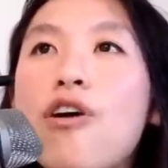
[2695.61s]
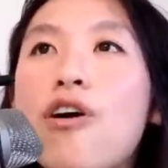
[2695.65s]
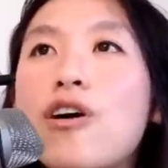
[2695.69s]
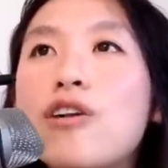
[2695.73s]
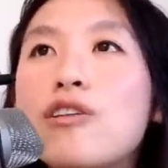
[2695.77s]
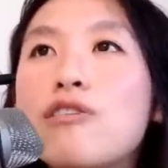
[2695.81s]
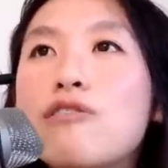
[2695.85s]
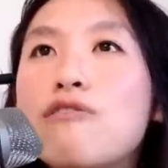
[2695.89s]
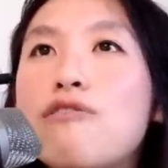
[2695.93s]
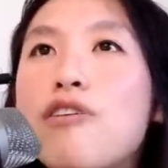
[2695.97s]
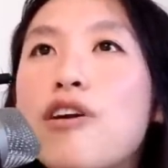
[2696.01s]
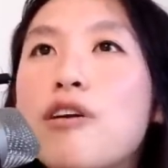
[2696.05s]

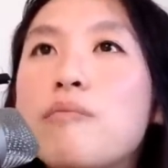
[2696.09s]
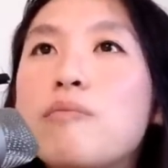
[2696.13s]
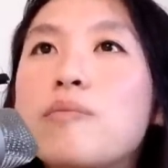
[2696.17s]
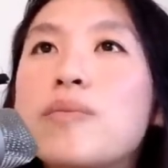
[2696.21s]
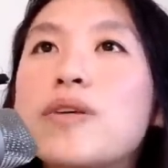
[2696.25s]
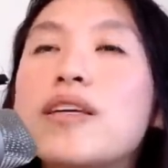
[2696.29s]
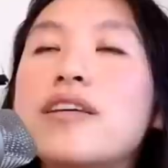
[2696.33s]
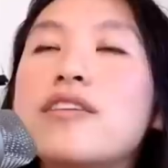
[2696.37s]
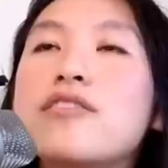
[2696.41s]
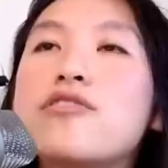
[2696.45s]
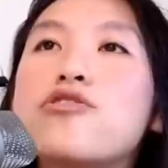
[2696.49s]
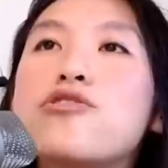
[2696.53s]
all of our
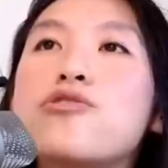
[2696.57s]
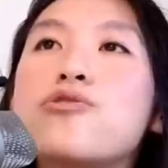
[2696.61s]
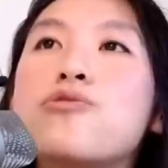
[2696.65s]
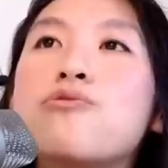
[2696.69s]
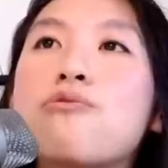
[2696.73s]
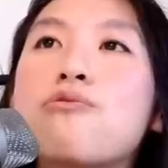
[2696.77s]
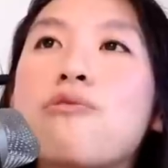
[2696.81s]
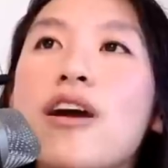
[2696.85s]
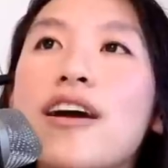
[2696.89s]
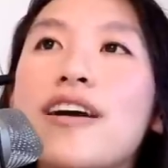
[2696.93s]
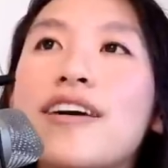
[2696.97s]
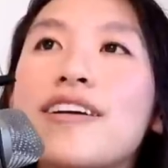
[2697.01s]
beings to
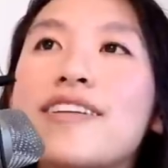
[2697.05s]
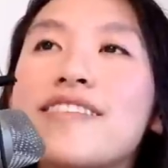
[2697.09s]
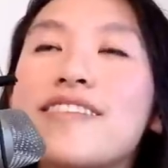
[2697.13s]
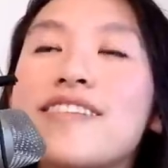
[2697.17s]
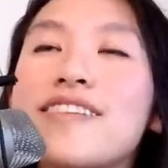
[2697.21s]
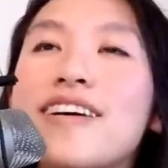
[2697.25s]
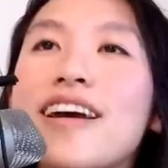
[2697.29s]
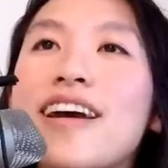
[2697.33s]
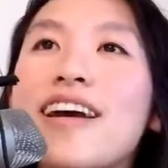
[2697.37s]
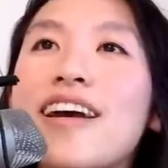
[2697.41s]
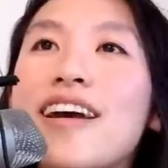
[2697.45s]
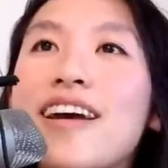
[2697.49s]

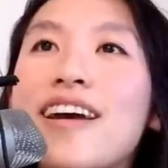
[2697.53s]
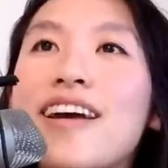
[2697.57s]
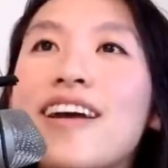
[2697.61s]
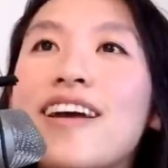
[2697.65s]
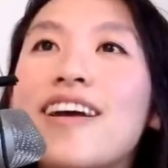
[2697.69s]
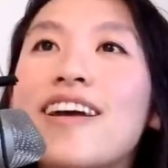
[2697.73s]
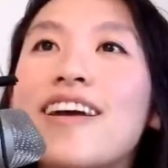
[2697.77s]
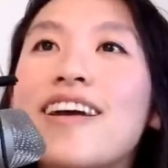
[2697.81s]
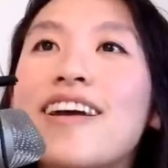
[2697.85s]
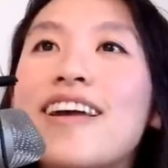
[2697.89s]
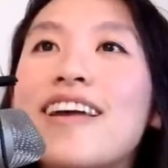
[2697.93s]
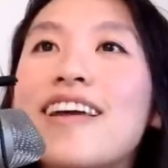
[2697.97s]
rest
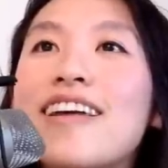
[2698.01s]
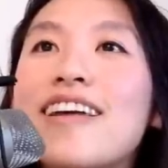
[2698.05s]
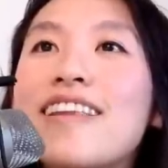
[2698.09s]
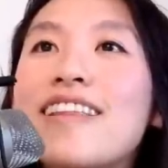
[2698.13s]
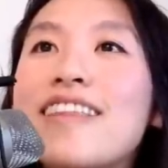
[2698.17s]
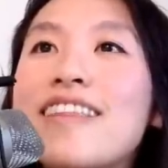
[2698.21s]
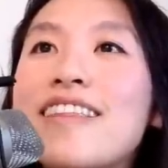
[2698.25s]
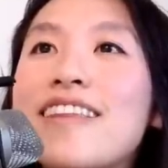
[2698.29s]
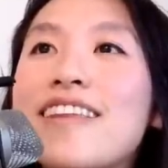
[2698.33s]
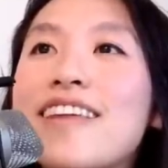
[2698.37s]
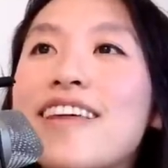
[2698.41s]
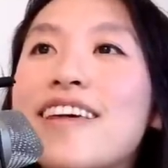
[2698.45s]

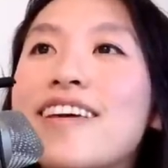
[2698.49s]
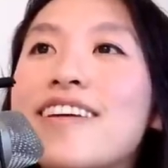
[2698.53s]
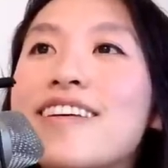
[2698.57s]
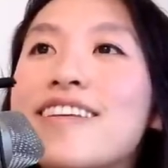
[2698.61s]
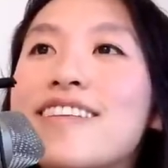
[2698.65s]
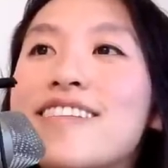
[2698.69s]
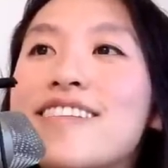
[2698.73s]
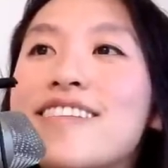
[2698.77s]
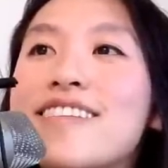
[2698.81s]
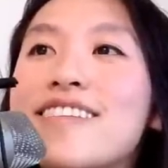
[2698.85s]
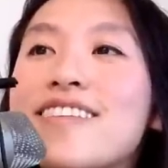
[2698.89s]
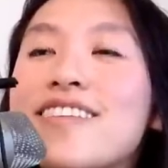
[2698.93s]
in
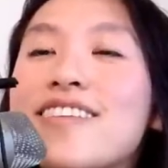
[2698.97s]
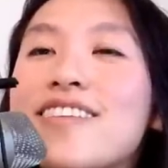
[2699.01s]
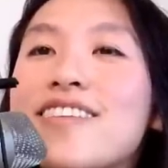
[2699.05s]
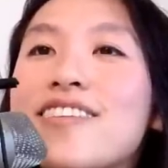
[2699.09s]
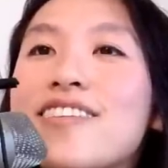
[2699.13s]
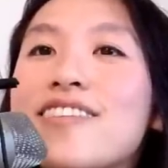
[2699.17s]
this